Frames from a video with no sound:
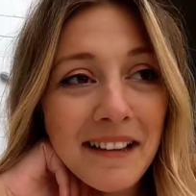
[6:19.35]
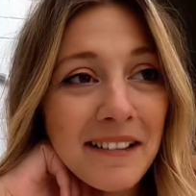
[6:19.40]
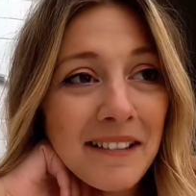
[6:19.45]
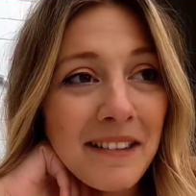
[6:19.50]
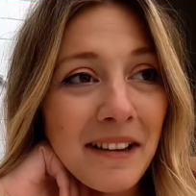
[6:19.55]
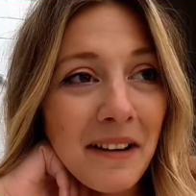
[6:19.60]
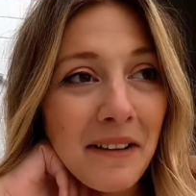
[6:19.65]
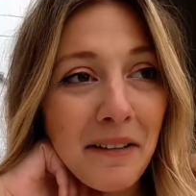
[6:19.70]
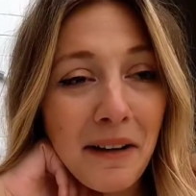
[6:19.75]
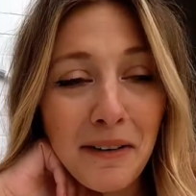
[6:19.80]

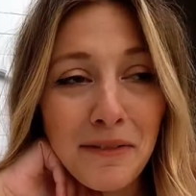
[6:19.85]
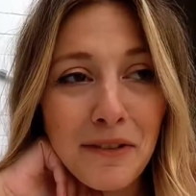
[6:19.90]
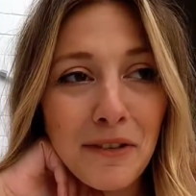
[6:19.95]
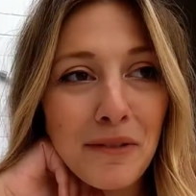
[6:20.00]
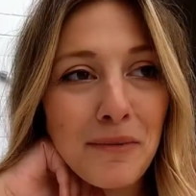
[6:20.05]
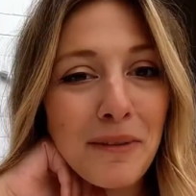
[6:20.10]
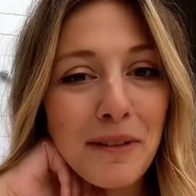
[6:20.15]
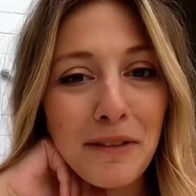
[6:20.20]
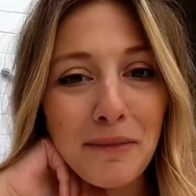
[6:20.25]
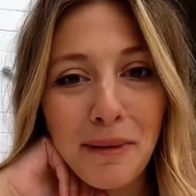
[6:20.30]
So I've
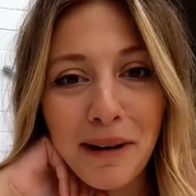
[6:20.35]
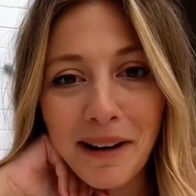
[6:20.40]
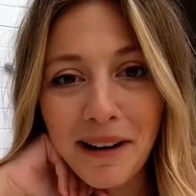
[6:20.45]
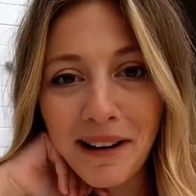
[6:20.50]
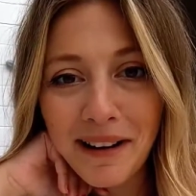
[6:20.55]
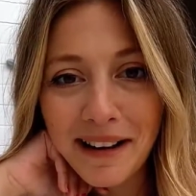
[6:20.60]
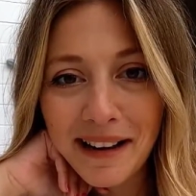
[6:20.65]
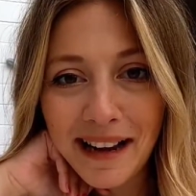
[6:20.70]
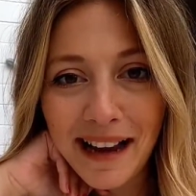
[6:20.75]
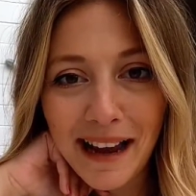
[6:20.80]
just rinsed my
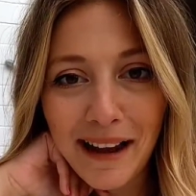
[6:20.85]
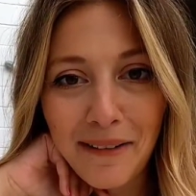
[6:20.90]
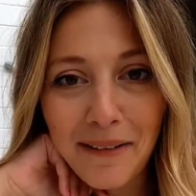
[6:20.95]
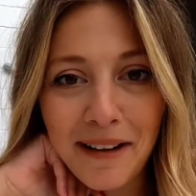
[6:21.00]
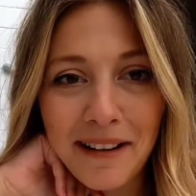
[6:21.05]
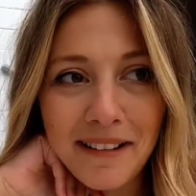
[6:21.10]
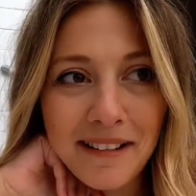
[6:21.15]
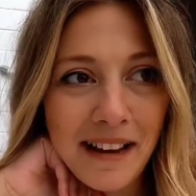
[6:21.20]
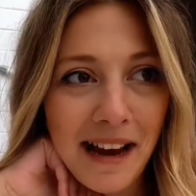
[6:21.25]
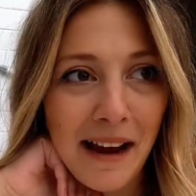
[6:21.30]
lining out
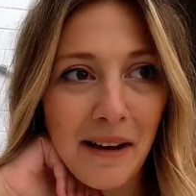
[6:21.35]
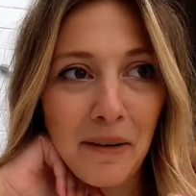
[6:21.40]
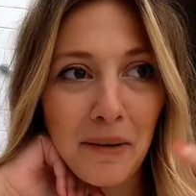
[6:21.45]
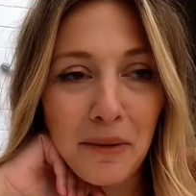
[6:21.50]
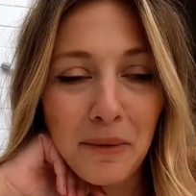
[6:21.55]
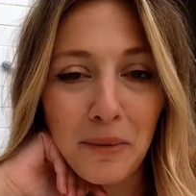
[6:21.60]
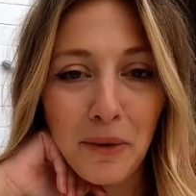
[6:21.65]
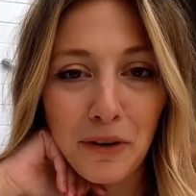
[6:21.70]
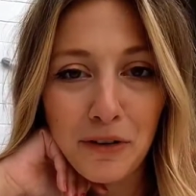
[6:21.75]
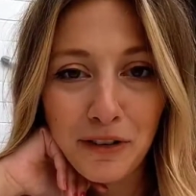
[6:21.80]
and it's out
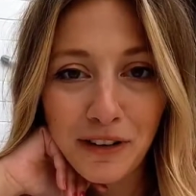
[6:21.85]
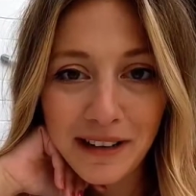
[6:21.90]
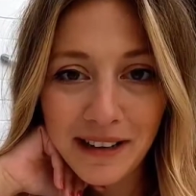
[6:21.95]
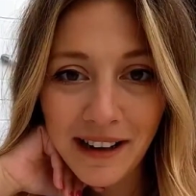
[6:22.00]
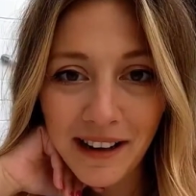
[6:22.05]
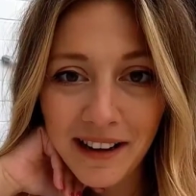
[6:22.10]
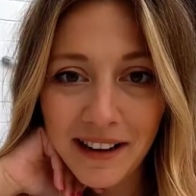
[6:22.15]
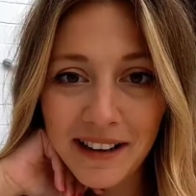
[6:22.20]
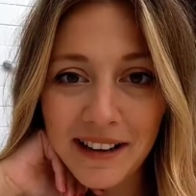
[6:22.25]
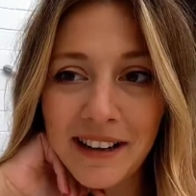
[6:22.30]
on the washing
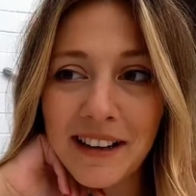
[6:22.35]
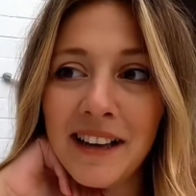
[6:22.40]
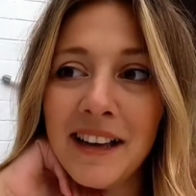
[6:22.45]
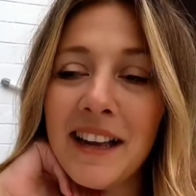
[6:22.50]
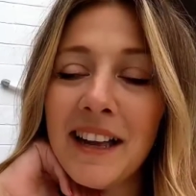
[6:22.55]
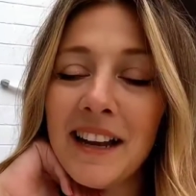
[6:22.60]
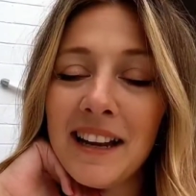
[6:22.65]
line.